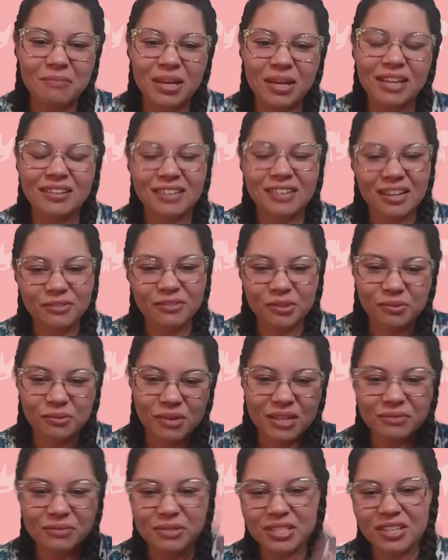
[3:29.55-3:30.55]
but
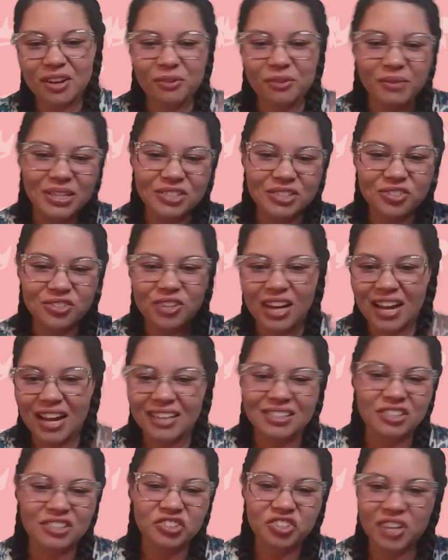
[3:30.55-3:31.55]
everyone was always
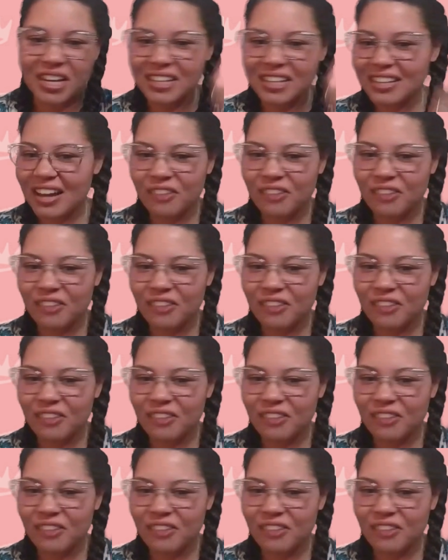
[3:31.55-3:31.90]
trying to straighten